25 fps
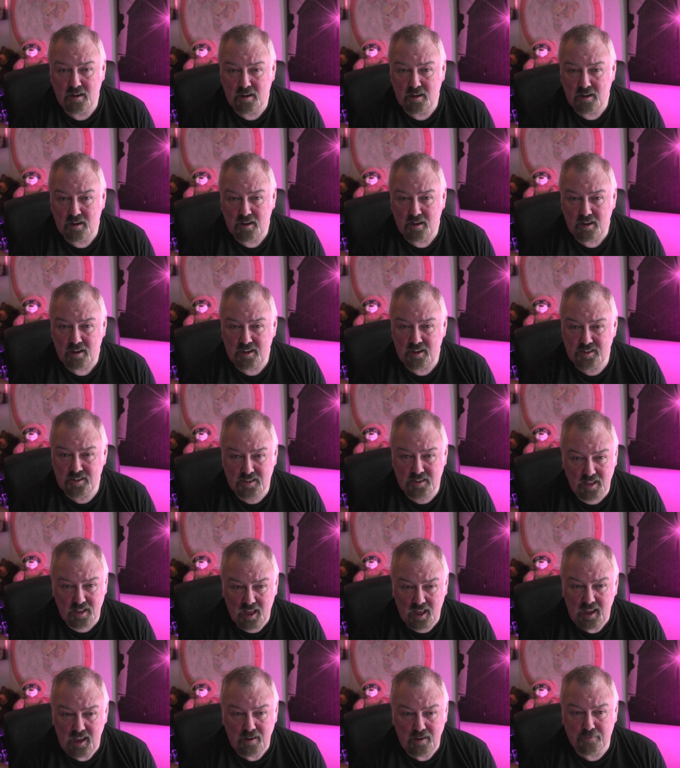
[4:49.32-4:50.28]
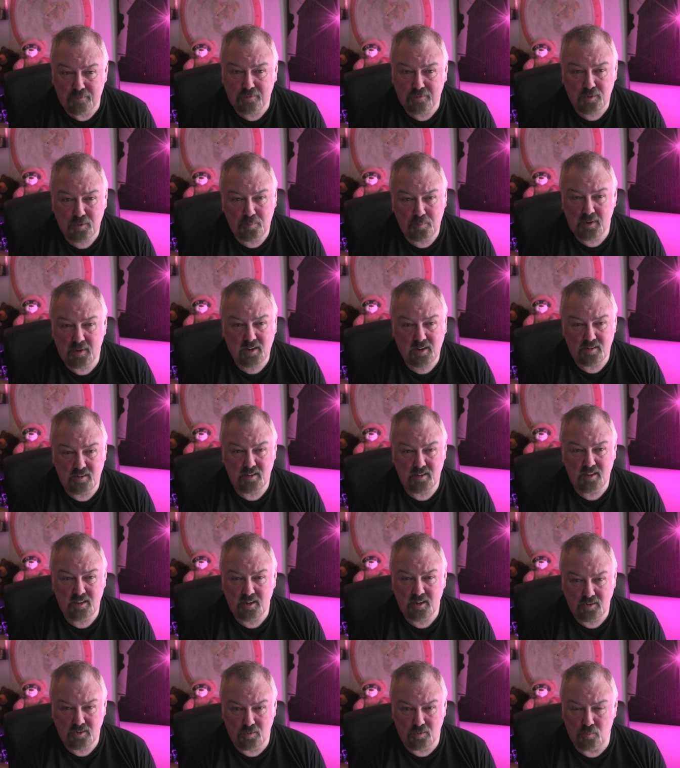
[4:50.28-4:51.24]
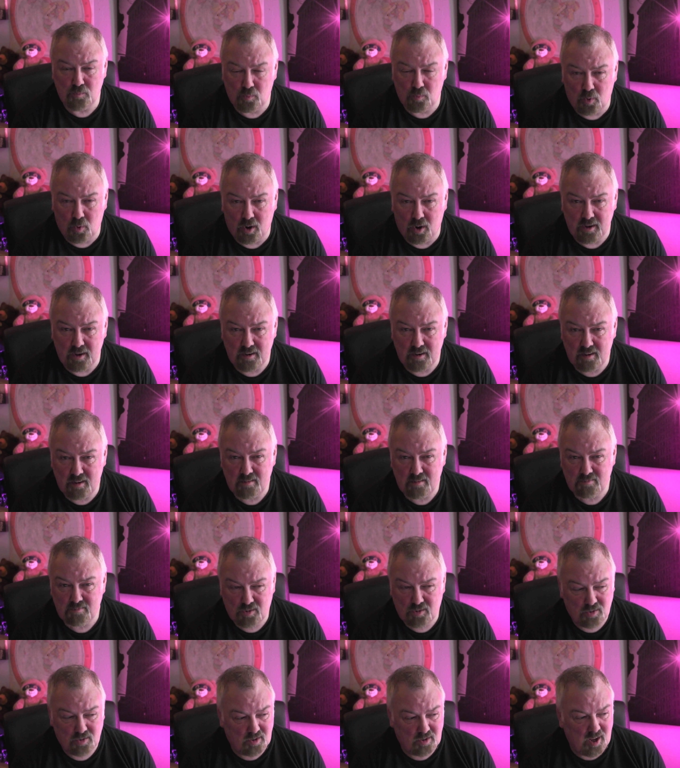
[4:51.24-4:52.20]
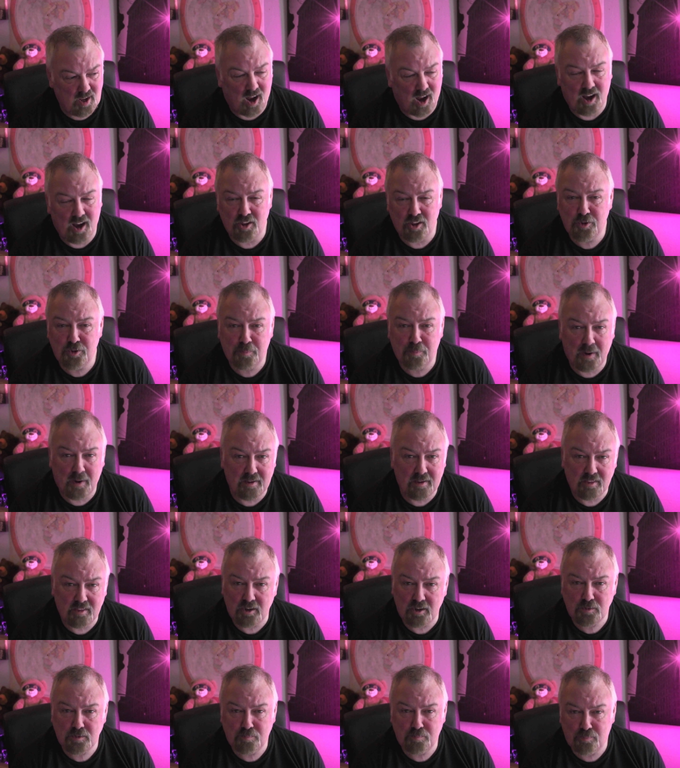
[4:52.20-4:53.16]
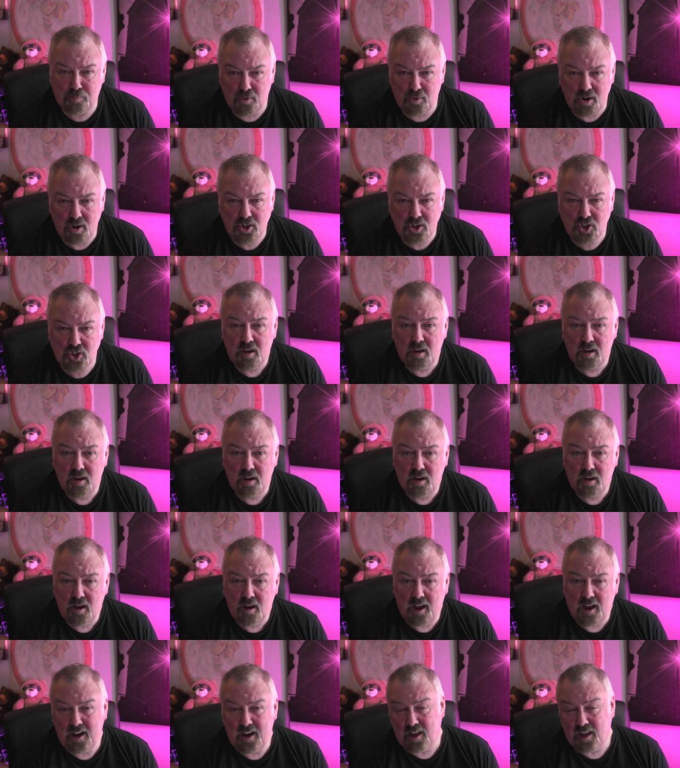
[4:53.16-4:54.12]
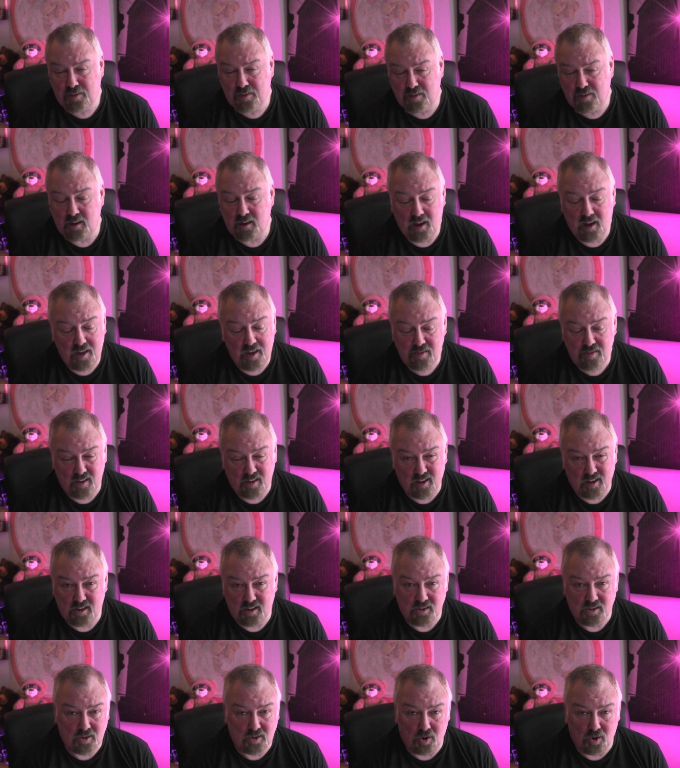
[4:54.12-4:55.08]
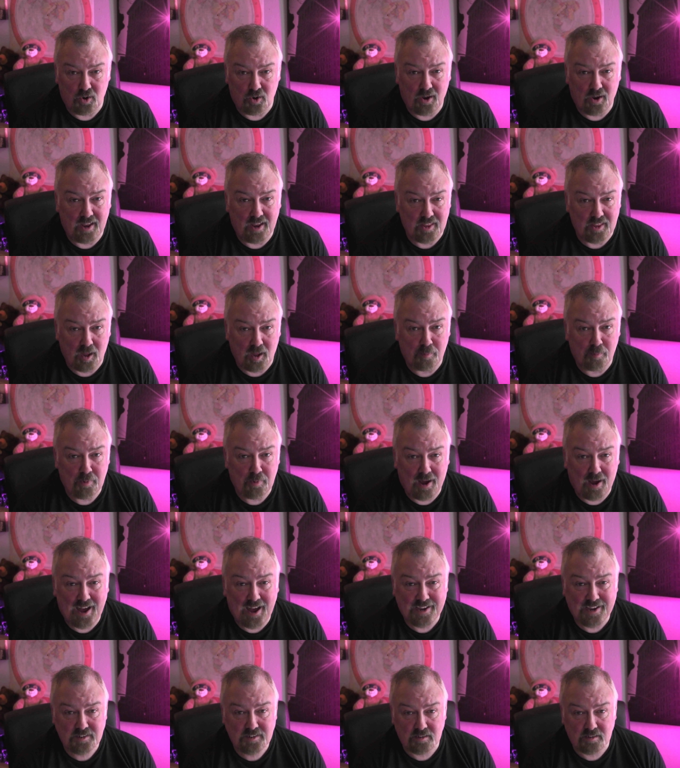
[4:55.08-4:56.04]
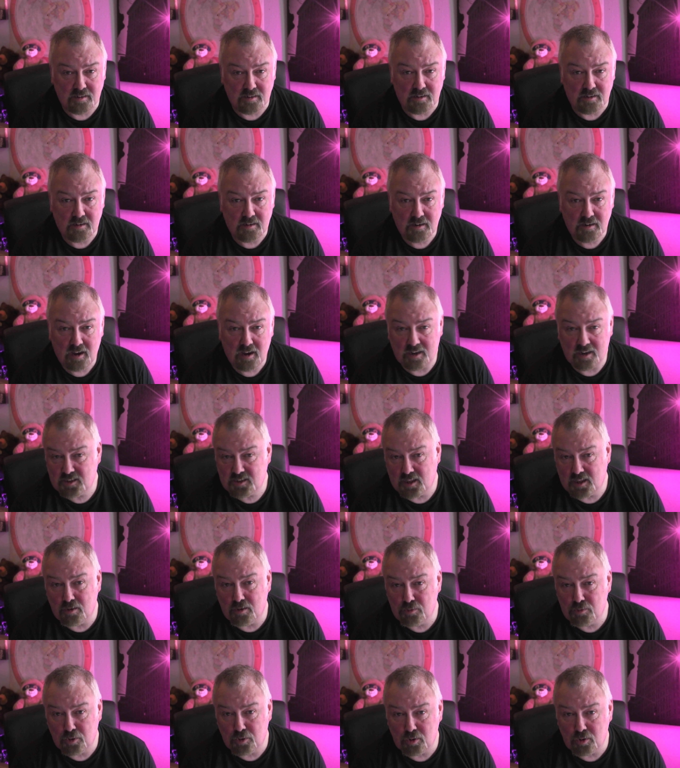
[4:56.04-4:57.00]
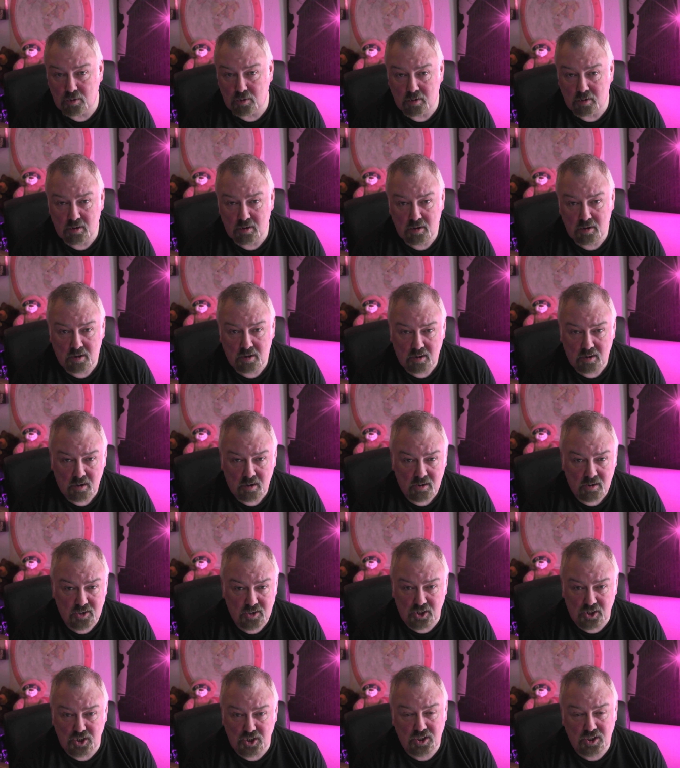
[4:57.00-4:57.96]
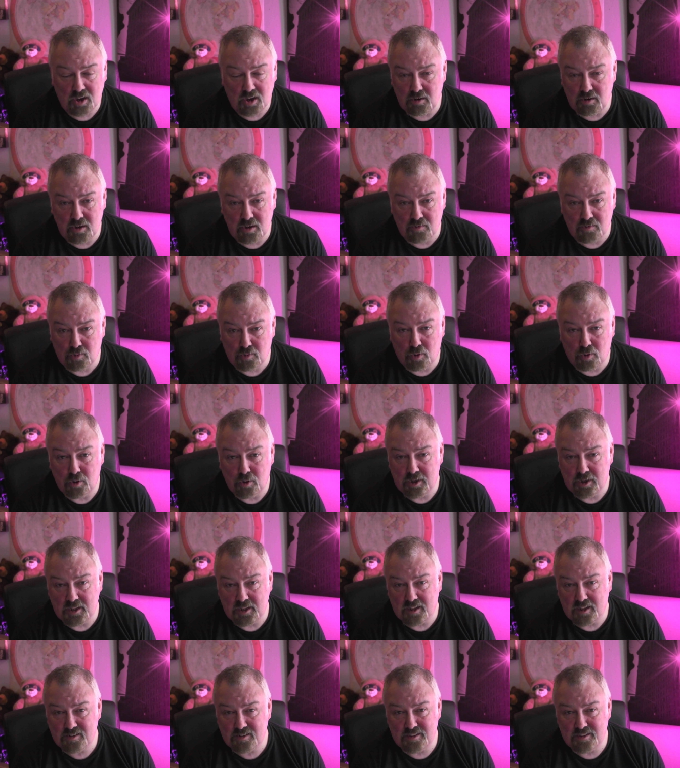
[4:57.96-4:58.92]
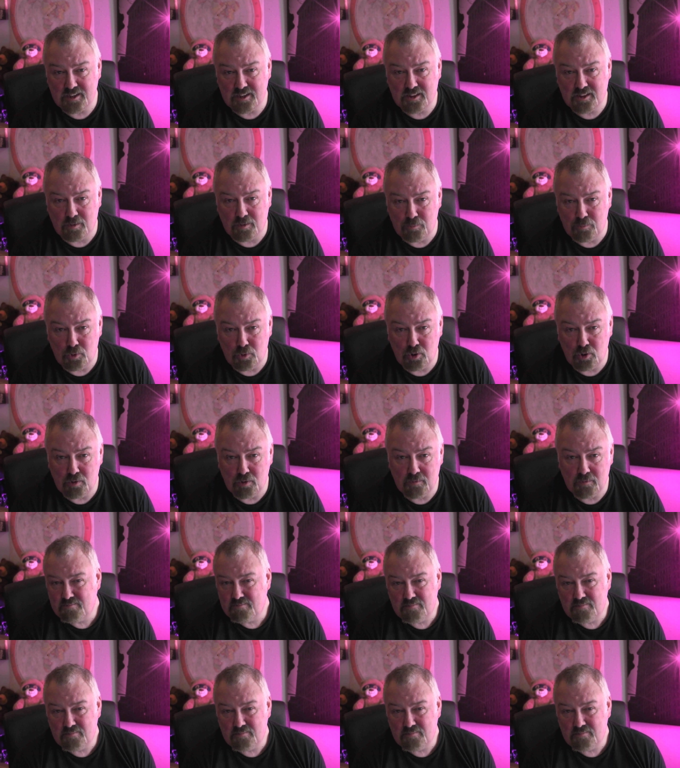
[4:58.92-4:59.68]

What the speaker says: he's left, because he doesn't want tarred by this brush. And I think he's going to end up at Aston. I still do. It's just down the road, he doesn't need to move.